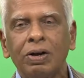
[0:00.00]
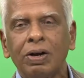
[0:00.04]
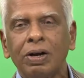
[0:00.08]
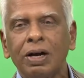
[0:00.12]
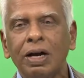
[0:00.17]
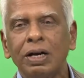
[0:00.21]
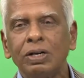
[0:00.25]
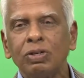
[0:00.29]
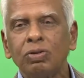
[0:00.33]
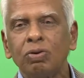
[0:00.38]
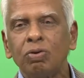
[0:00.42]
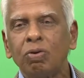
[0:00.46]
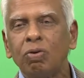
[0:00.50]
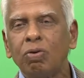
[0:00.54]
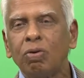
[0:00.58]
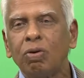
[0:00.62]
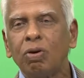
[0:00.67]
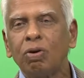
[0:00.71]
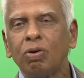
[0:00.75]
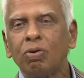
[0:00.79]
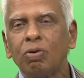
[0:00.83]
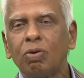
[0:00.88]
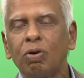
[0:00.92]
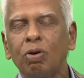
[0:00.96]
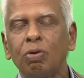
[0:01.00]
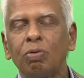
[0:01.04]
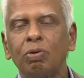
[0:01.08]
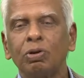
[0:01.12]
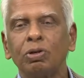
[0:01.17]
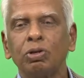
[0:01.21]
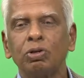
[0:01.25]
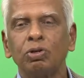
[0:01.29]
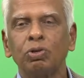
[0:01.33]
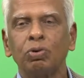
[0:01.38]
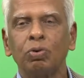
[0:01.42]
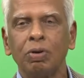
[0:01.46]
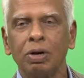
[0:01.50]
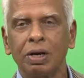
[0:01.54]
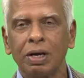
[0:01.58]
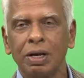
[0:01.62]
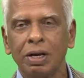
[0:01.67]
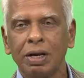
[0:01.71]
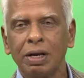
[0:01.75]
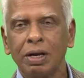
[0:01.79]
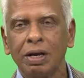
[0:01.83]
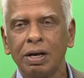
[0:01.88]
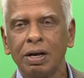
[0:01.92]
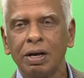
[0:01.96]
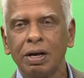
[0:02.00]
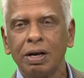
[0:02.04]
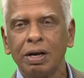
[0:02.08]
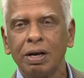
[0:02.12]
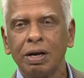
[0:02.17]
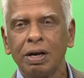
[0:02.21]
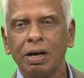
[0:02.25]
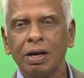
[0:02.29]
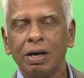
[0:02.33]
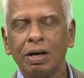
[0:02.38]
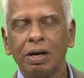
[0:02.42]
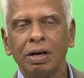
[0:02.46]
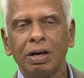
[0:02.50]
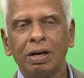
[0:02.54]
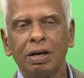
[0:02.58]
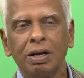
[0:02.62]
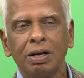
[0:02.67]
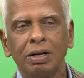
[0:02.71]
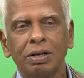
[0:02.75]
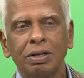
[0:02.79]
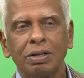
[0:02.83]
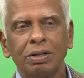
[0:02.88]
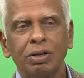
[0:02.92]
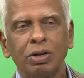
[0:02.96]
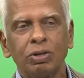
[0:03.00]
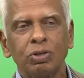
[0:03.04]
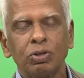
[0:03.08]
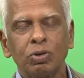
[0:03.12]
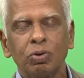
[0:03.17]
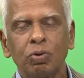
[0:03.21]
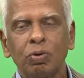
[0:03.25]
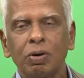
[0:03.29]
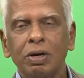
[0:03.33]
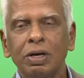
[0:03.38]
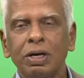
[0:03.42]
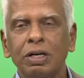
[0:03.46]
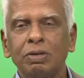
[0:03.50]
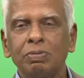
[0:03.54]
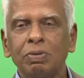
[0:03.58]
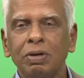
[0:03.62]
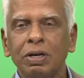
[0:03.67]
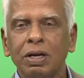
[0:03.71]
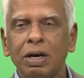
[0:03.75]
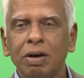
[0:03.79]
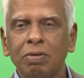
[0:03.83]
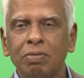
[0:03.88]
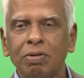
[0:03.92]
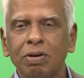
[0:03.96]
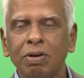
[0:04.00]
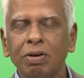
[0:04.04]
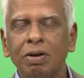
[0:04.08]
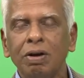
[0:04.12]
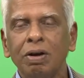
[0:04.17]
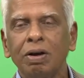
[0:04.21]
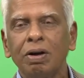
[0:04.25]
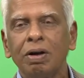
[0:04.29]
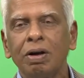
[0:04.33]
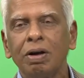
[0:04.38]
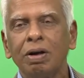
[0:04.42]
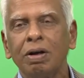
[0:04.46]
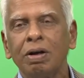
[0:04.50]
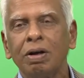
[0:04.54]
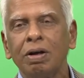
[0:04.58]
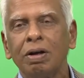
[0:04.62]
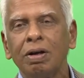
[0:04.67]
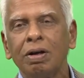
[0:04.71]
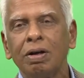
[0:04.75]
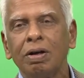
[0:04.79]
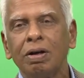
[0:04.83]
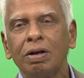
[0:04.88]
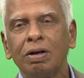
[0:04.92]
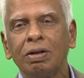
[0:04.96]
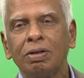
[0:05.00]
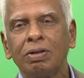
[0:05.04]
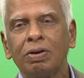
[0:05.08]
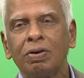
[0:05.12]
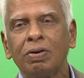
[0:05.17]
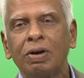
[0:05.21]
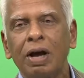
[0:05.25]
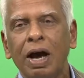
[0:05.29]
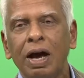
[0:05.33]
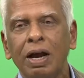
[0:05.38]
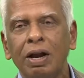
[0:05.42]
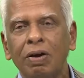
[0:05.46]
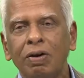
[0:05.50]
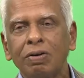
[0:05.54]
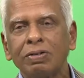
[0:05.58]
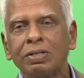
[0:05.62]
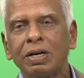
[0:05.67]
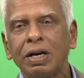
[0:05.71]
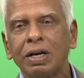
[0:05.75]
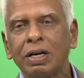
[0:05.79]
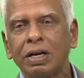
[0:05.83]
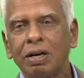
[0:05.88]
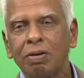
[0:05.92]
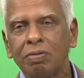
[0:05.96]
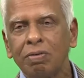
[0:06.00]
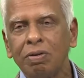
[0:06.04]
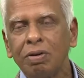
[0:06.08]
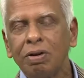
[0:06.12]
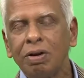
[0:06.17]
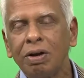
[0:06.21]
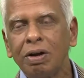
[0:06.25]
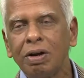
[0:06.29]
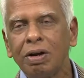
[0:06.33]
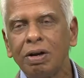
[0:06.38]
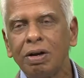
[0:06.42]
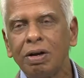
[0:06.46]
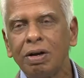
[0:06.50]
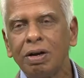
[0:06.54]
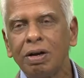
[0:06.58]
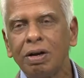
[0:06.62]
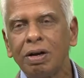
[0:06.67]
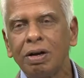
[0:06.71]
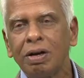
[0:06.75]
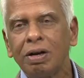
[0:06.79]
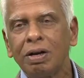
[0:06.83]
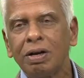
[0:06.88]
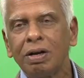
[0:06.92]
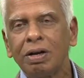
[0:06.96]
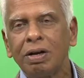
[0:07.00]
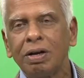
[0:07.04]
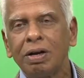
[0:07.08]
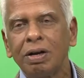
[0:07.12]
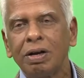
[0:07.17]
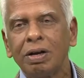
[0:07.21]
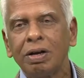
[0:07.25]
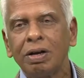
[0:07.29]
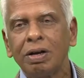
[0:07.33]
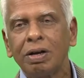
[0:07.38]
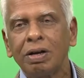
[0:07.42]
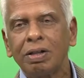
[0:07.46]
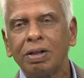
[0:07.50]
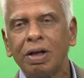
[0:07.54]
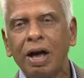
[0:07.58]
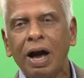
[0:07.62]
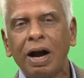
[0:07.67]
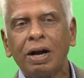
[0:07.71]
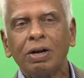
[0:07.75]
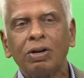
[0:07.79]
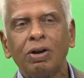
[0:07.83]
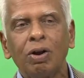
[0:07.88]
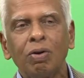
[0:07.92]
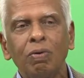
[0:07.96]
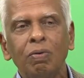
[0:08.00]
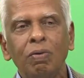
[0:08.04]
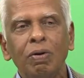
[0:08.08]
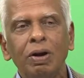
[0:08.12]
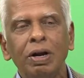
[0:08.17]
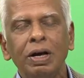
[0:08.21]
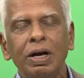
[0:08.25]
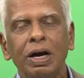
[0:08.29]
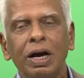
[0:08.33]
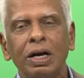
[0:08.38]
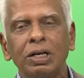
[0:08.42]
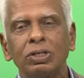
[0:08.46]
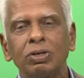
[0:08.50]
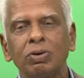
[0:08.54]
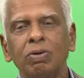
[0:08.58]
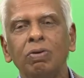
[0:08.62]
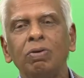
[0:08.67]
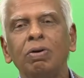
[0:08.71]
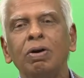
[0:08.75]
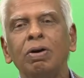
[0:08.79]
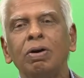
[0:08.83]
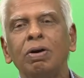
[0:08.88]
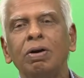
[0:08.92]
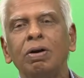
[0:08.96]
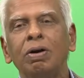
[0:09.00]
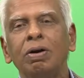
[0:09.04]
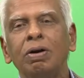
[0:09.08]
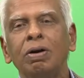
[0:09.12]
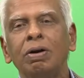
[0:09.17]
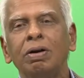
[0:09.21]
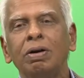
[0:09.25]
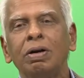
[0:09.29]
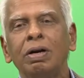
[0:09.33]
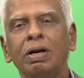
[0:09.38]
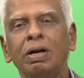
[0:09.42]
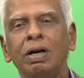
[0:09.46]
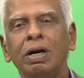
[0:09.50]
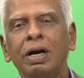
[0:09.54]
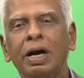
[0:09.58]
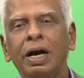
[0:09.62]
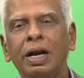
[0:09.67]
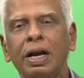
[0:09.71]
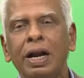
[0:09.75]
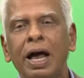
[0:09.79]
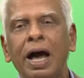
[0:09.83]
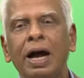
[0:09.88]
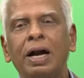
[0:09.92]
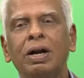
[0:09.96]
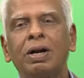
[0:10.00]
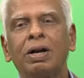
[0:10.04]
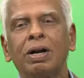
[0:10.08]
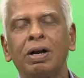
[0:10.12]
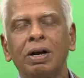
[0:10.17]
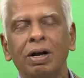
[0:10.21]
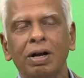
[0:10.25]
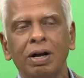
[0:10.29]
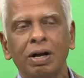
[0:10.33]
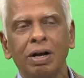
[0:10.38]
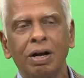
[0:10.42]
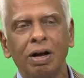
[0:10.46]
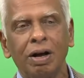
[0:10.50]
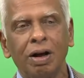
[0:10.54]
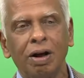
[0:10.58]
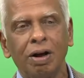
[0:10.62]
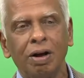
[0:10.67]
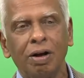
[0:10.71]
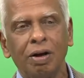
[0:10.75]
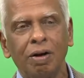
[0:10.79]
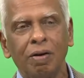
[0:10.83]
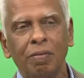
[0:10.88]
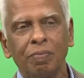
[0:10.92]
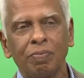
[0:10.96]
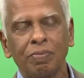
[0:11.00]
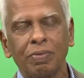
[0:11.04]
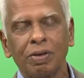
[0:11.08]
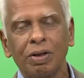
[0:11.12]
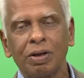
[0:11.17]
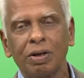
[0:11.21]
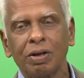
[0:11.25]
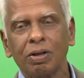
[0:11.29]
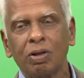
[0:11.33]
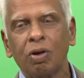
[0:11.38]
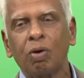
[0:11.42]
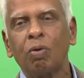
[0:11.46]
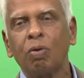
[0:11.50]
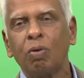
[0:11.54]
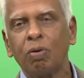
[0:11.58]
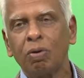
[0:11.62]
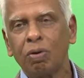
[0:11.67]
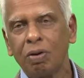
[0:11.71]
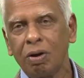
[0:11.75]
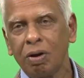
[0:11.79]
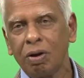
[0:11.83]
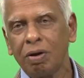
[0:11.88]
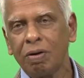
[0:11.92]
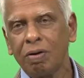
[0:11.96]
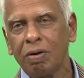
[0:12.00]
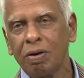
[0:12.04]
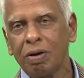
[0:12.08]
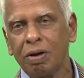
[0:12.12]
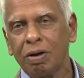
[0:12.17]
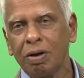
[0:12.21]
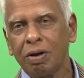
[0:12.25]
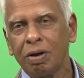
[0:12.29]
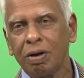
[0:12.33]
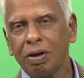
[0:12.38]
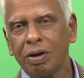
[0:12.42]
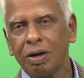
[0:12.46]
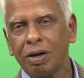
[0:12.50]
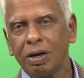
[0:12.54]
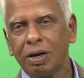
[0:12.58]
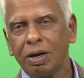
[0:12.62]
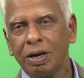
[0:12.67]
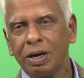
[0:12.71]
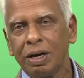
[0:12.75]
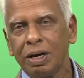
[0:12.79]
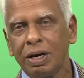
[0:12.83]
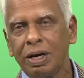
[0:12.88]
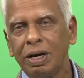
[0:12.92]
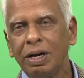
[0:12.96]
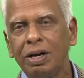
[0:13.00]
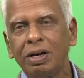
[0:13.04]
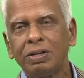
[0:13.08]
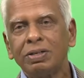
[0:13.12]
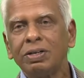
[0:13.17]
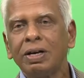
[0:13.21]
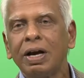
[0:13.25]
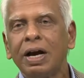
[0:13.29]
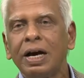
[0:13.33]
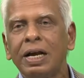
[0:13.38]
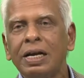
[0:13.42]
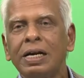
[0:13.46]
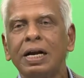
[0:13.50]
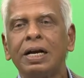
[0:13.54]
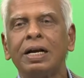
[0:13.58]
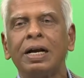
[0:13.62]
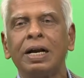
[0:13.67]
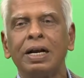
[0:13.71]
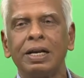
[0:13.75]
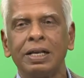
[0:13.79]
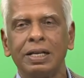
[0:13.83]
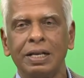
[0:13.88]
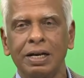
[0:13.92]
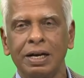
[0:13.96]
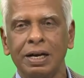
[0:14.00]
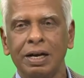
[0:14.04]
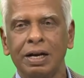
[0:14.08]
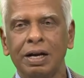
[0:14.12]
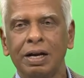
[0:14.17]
has no control over the story. The story has been given, the dialogues are given, the actor only has to enact the role. He doesn't create anything.